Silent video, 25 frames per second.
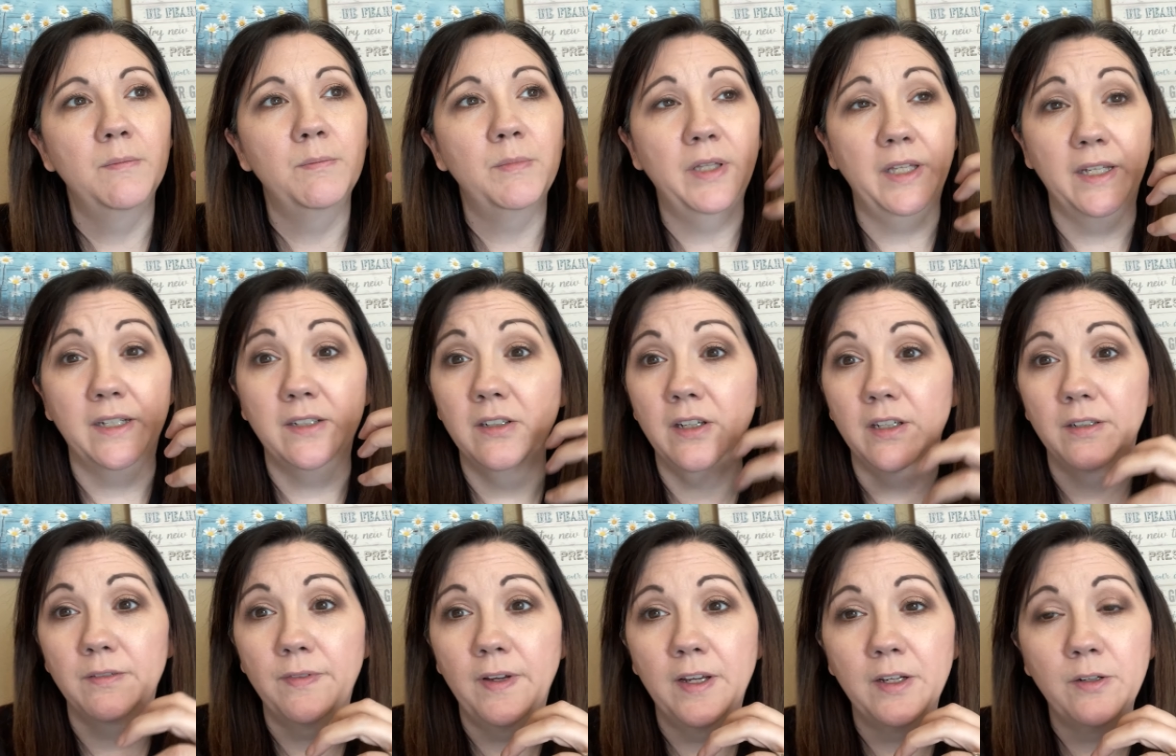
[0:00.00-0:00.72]
plain
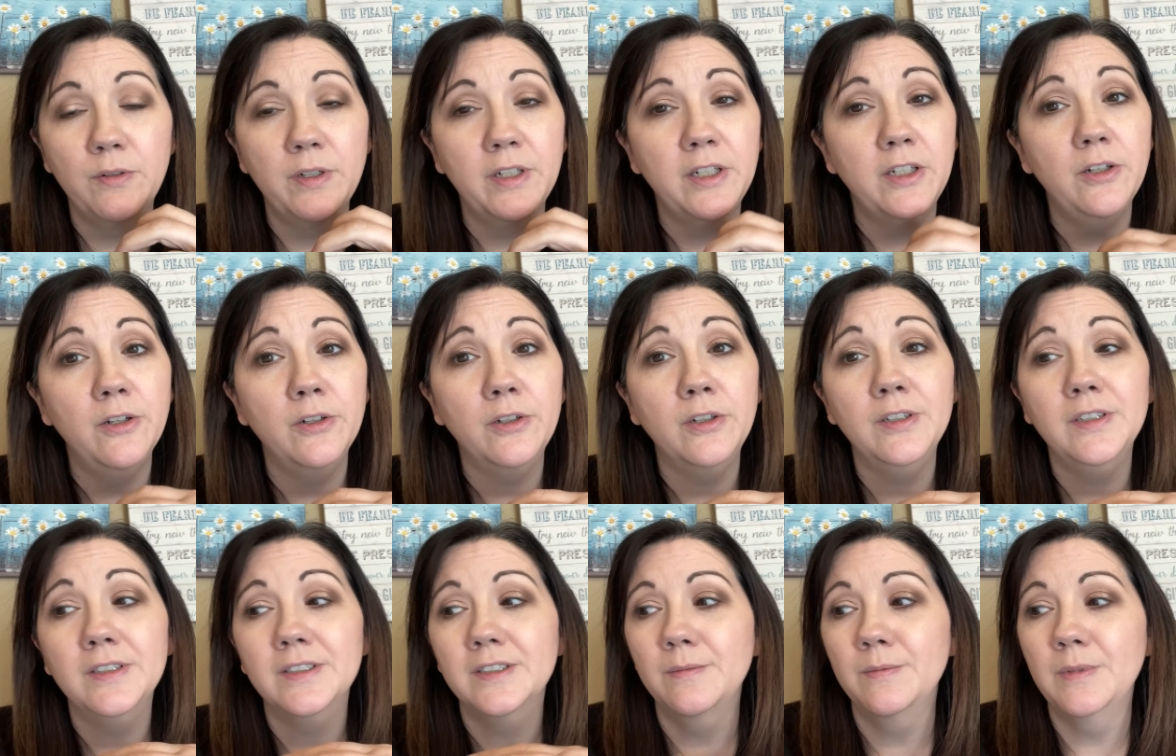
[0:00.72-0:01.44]
non-fat Greek
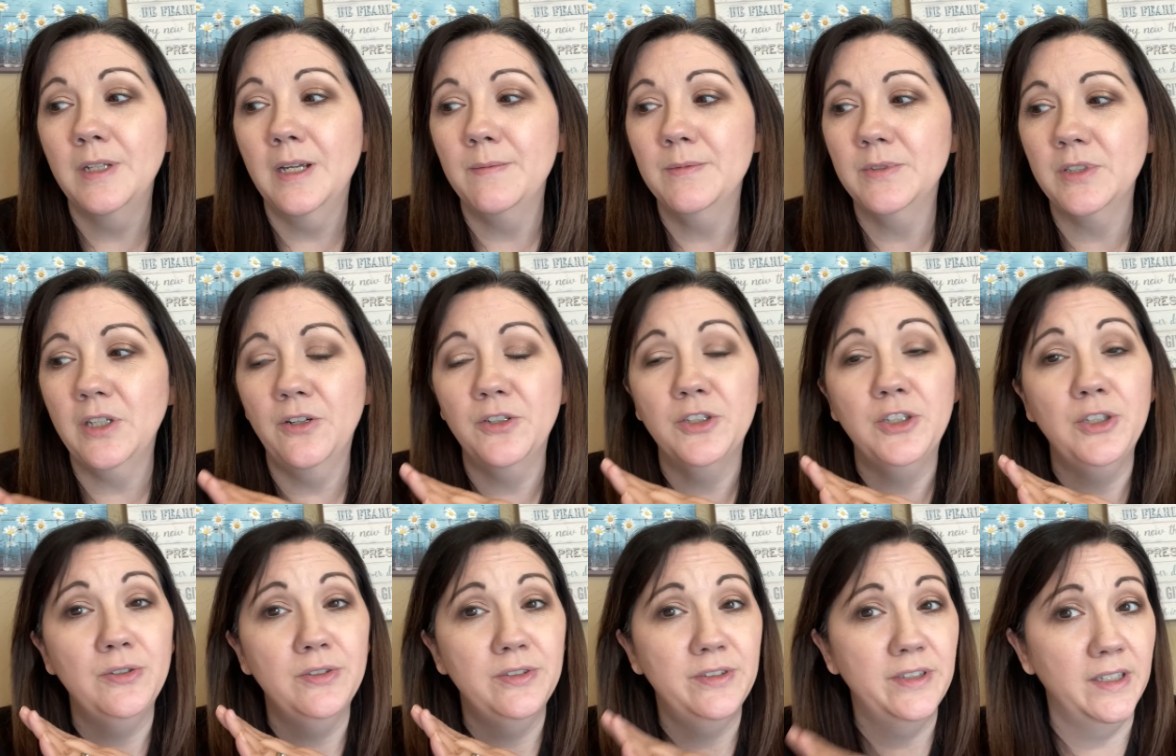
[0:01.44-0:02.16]
yogurt, sometimes I'll
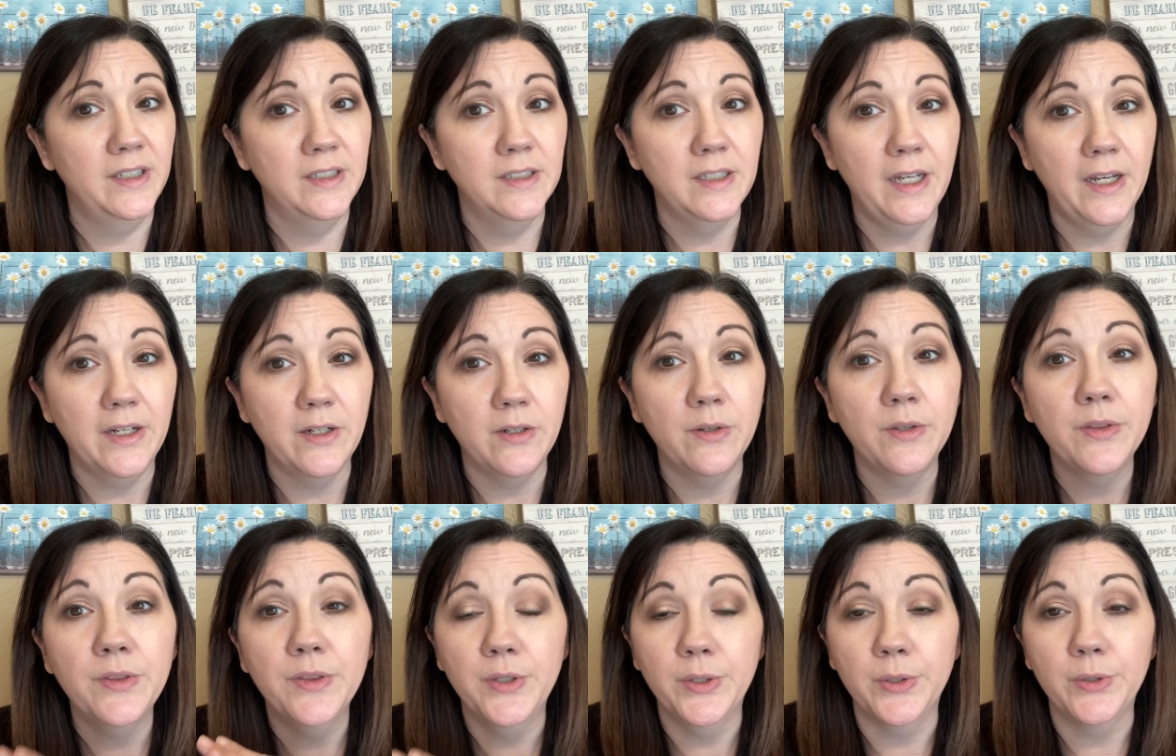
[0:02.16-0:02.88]
use the
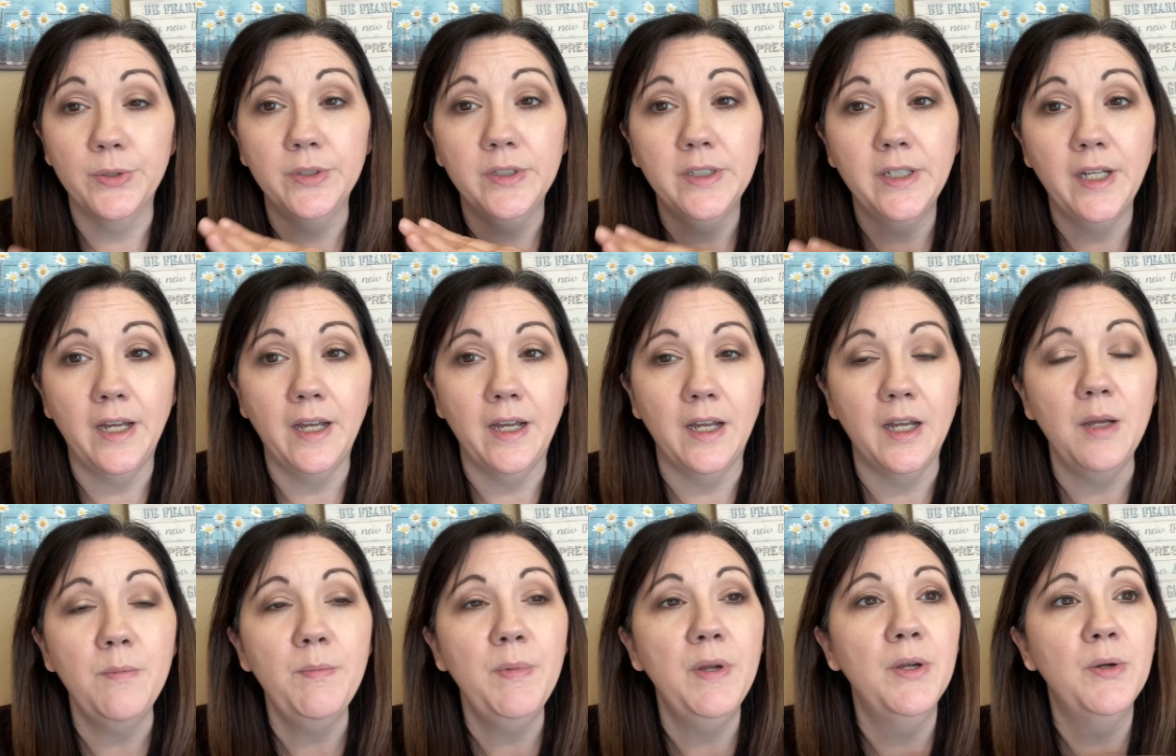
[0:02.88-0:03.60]
entire third
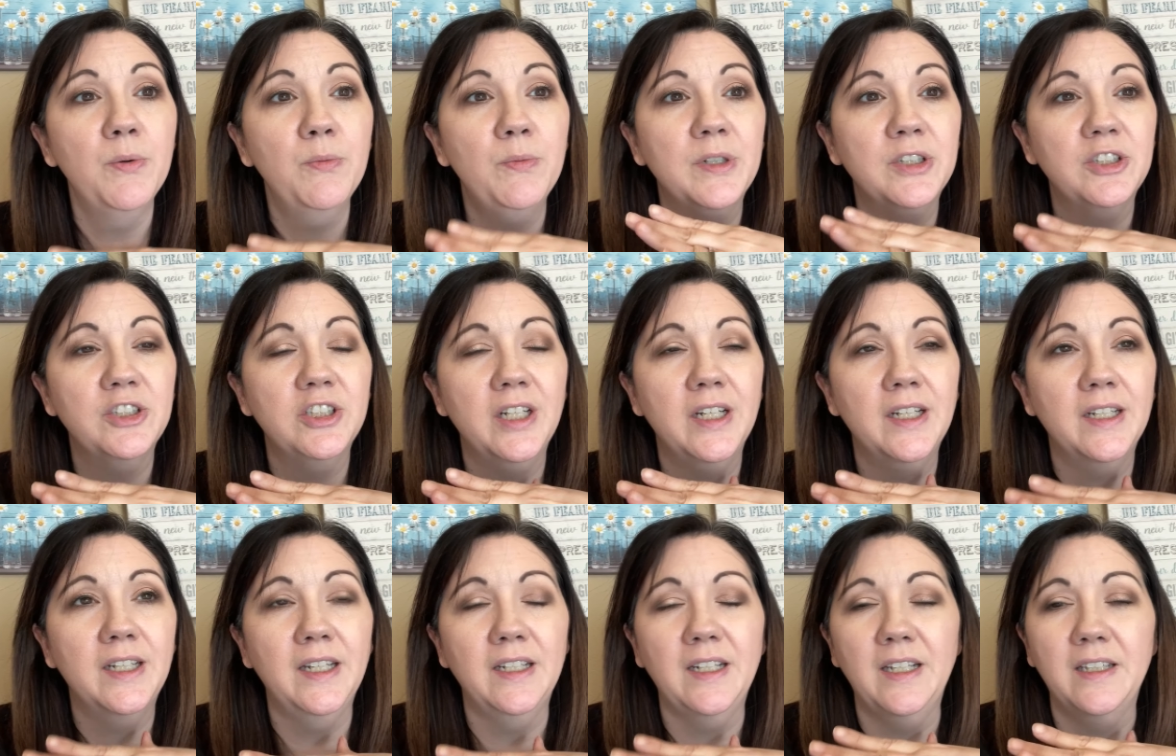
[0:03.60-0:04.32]
cup, which
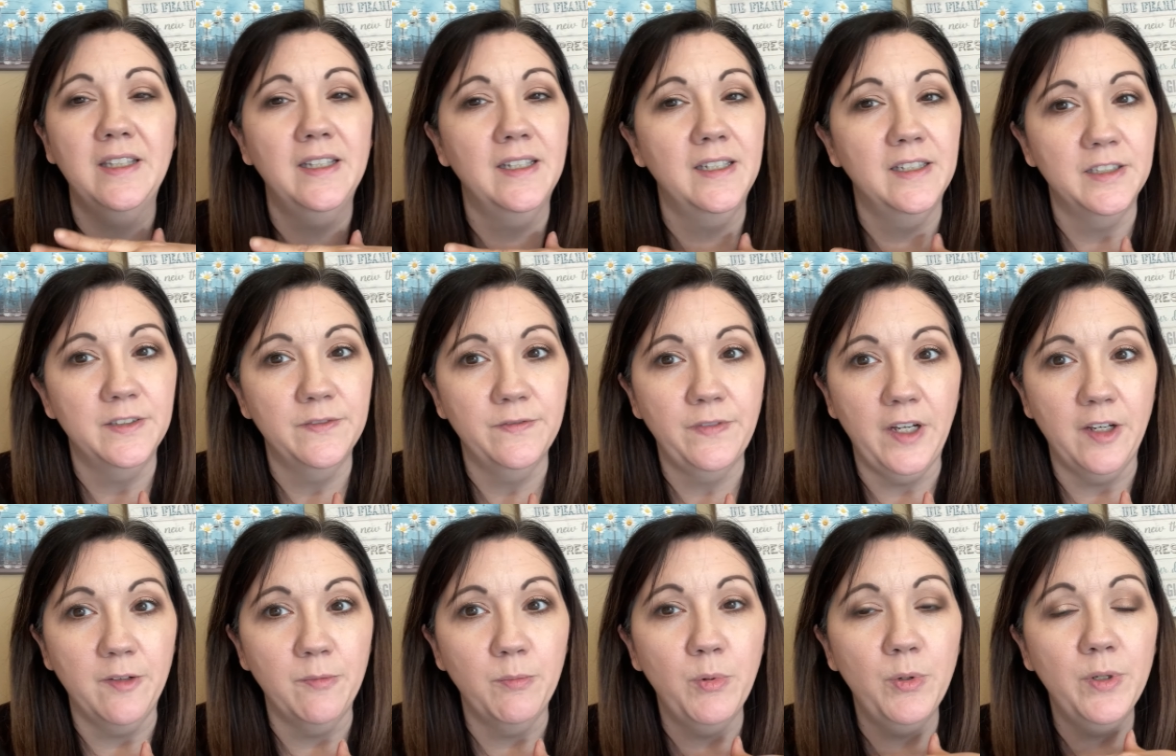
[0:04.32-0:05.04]
again, I think is
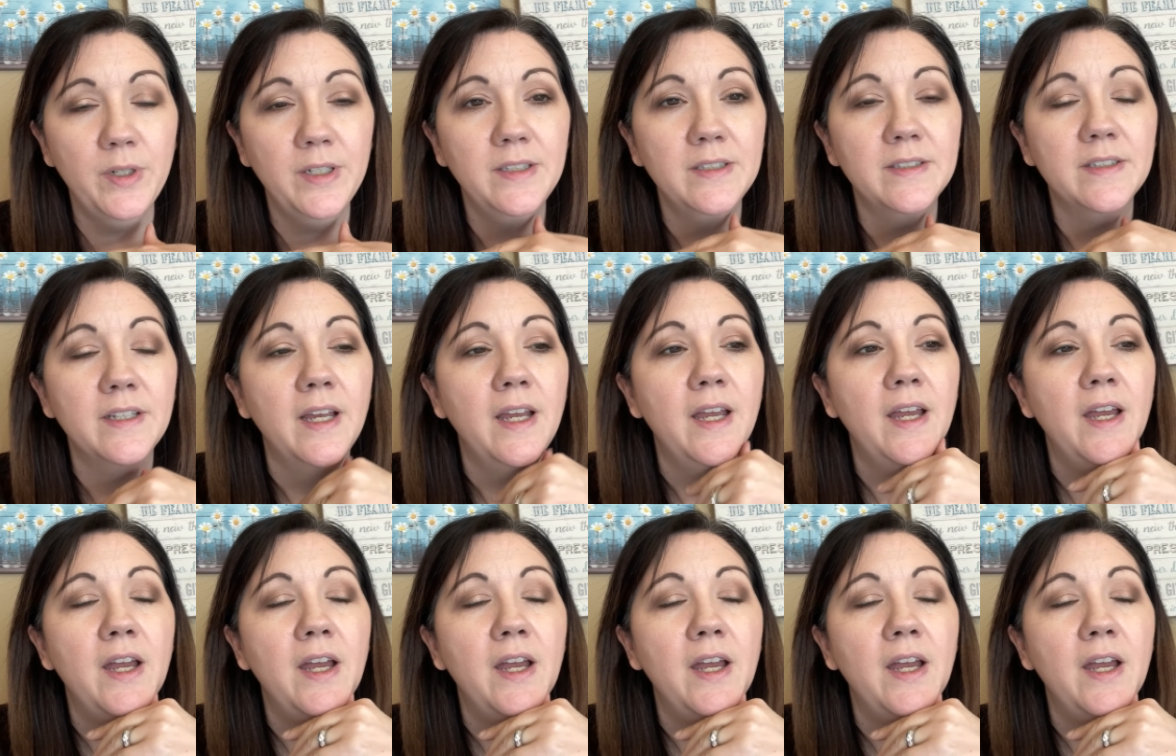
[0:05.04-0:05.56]
five points,